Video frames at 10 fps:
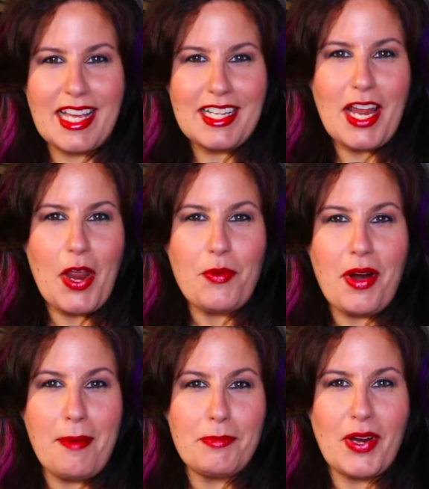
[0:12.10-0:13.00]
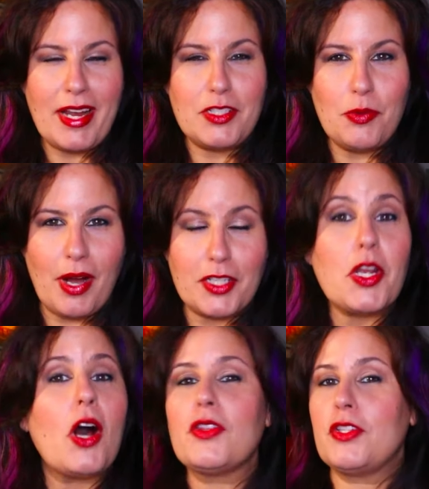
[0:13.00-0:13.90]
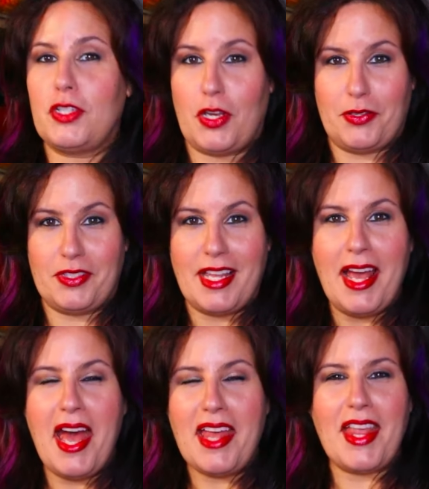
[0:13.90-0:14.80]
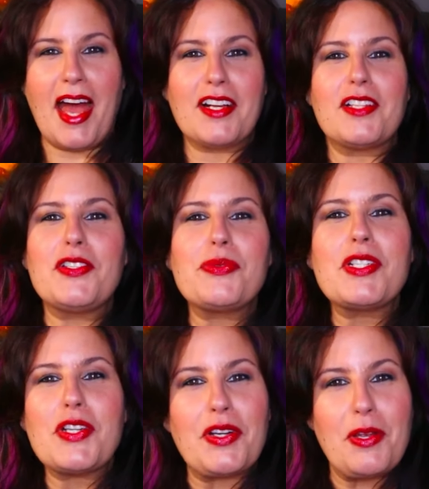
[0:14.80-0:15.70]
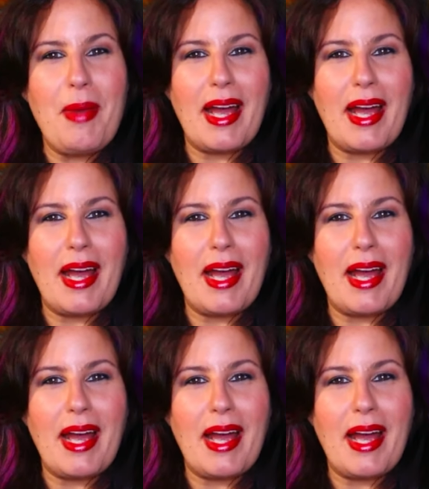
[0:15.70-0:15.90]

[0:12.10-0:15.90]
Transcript: Sunday where I'm trying to watch all the shows, and that includes returning